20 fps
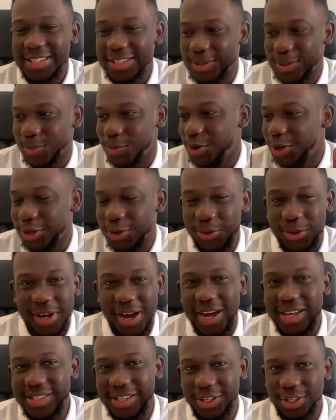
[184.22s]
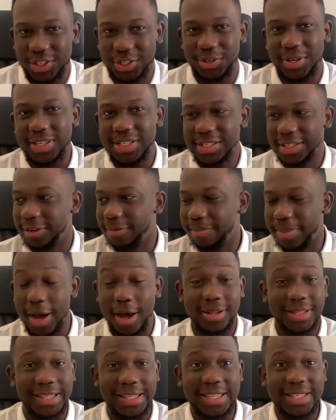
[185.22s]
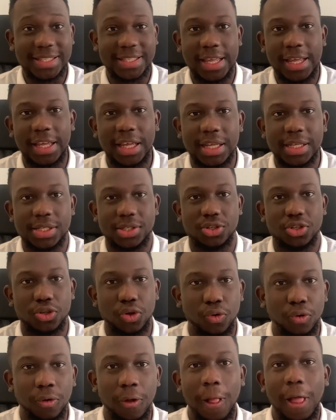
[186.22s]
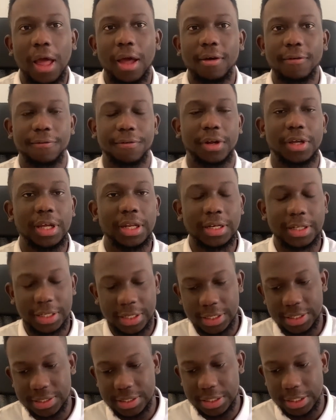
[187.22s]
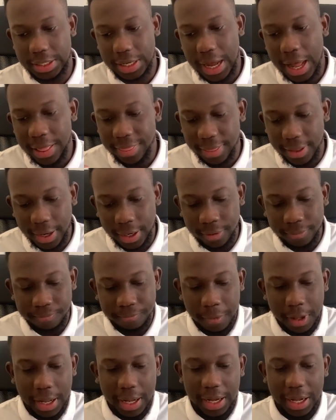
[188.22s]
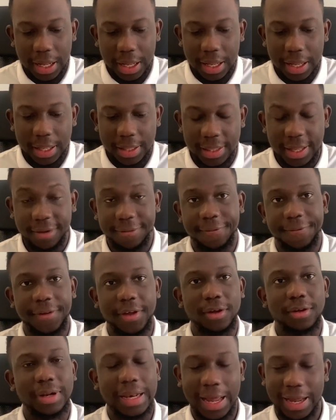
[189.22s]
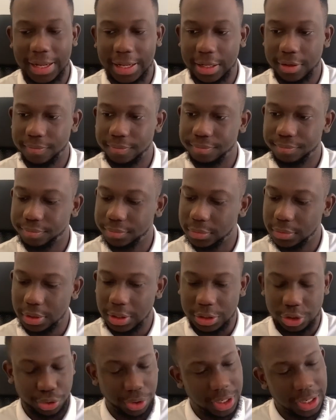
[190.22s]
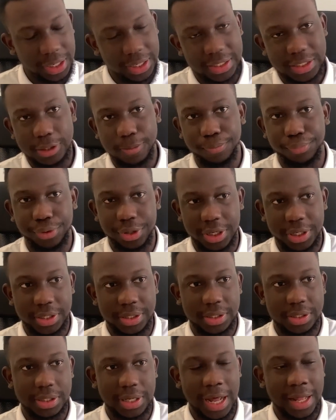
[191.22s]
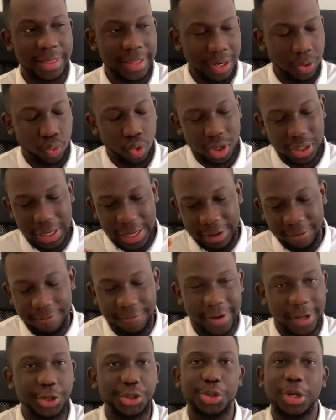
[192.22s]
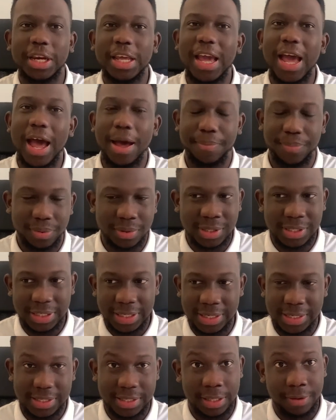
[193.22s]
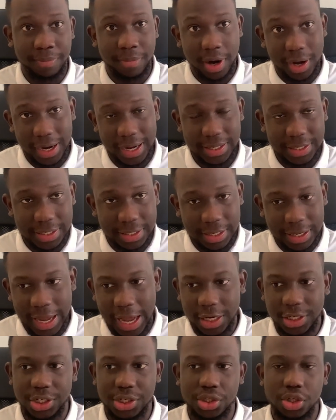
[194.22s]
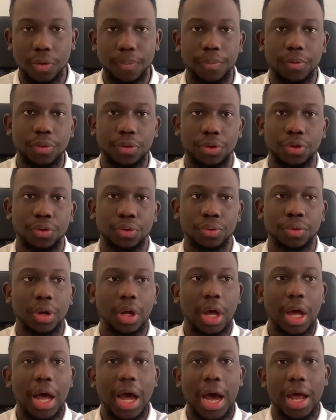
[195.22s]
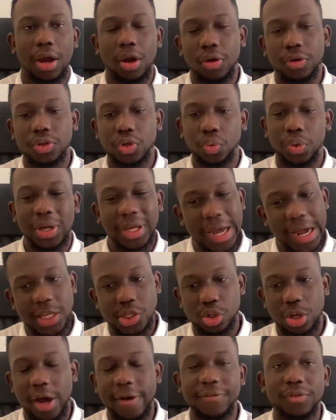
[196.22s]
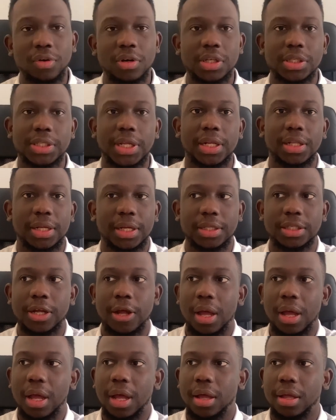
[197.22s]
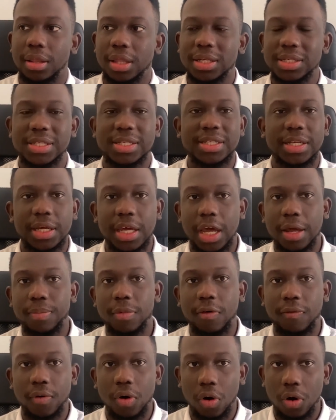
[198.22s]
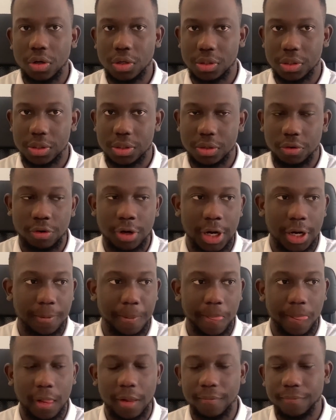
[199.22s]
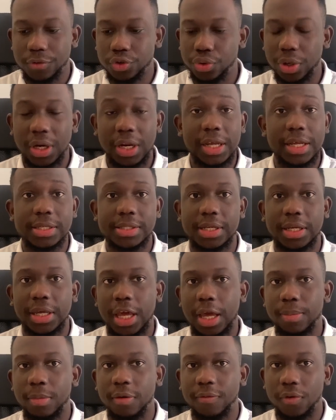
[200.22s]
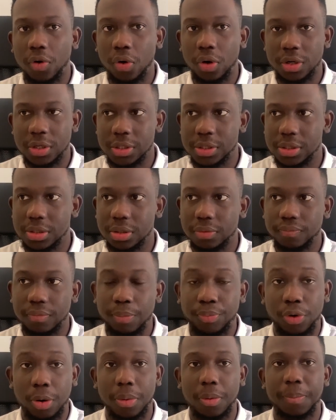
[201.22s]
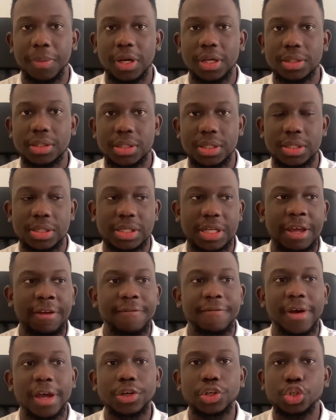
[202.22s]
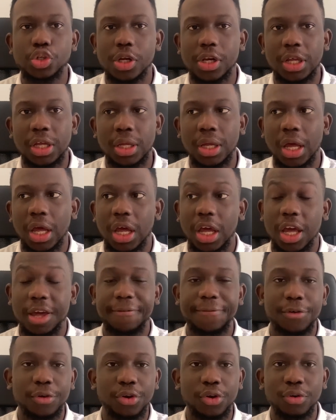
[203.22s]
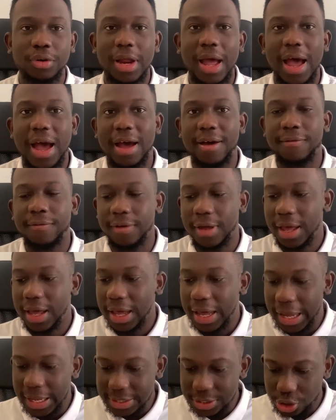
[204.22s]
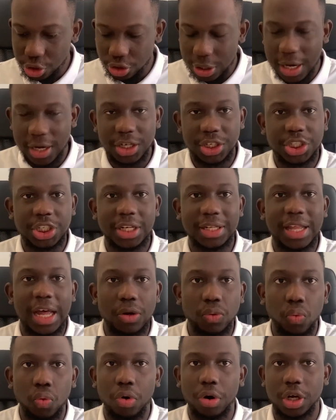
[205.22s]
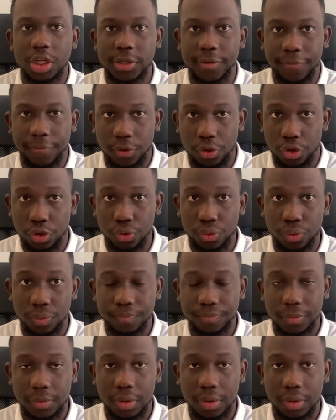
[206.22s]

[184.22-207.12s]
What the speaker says: what you guys are stressing about? This thing is so freaking easy. And then they feel like trading is a breeze. And then what eventually happens is the market catches up with you along the way. Guys, you have to understand that this is a game of odds, right? Trading is a game of odds, probabilities. Eventually, if you don't have a strategy that works for you.